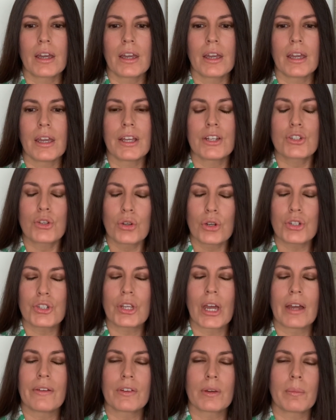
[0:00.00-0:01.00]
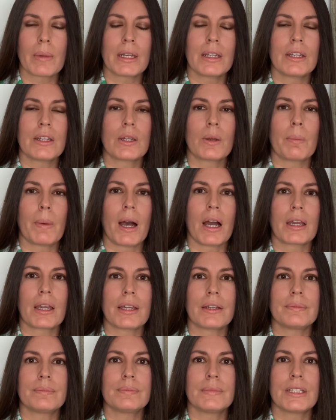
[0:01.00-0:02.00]
it's good to have your money in your
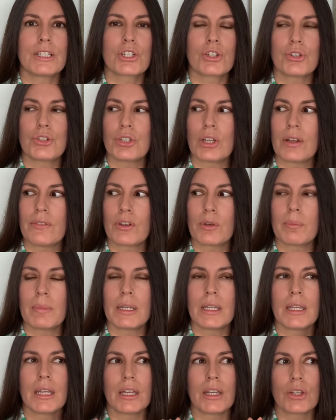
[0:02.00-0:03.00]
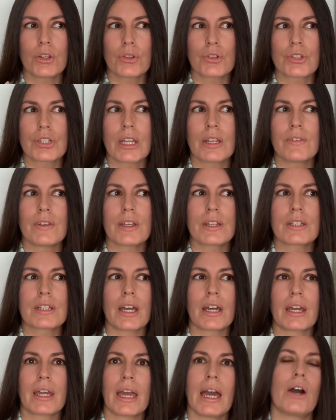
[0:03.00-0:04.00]
pocket. It's good to have your money in your savings
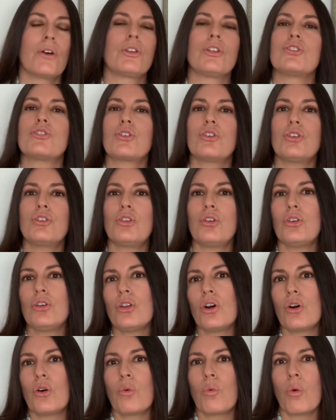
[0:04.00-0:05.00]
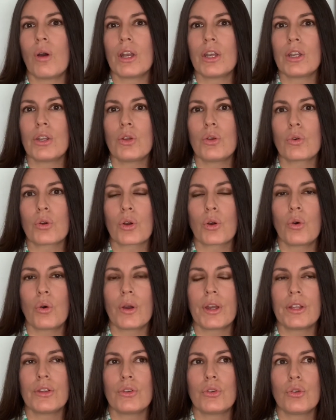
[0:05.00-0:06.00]
account. It's good to know what you're
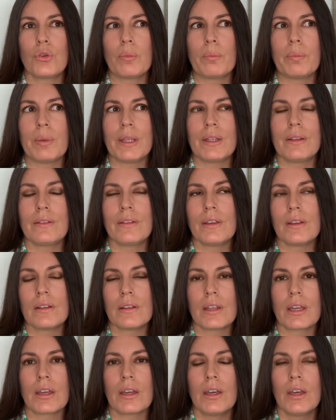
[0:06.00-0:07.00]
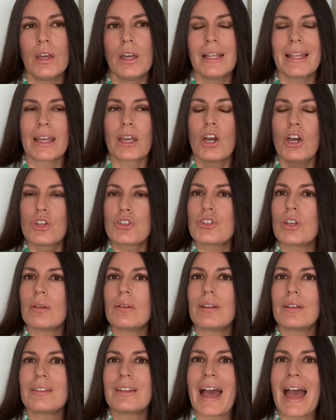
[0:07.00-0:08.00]
going to be dealing, so
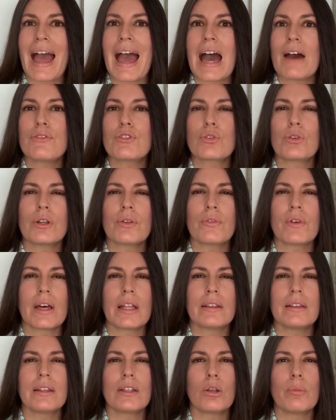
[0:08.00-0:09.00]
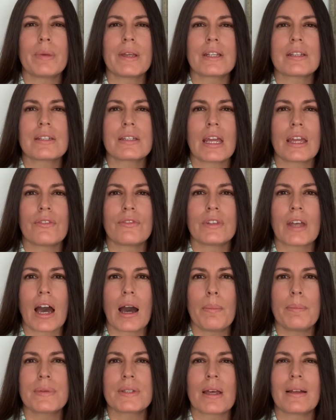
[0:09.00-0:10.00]
to have sort of a little bit saved
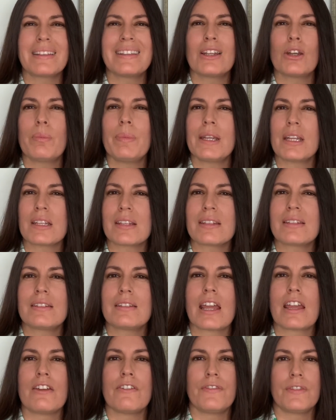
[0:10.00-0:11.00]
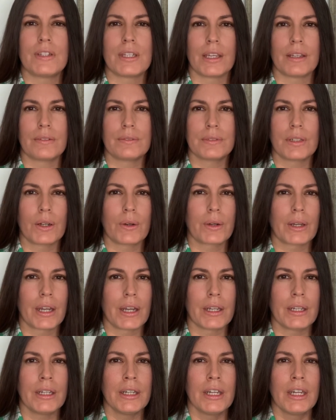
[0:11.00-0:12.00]
up, so a little bit of safety,
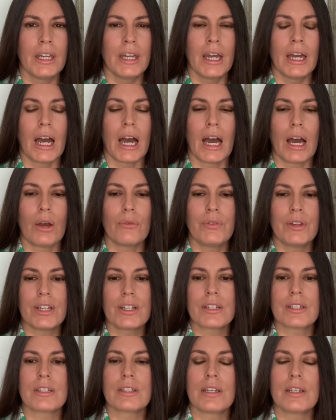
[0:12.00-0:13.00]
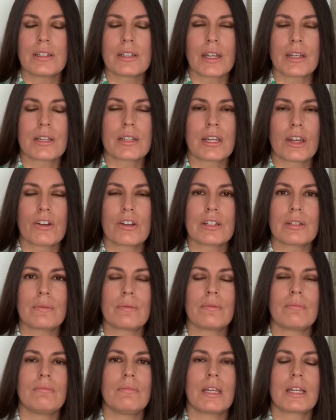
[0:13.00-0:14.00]
okay? Venus in Sagittarius
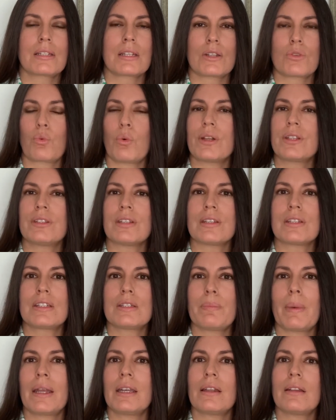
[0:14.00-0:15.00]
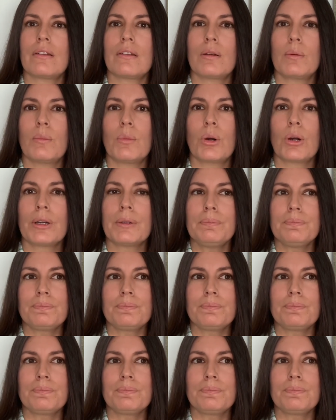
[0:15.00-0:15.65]
makes us want to spend a little more,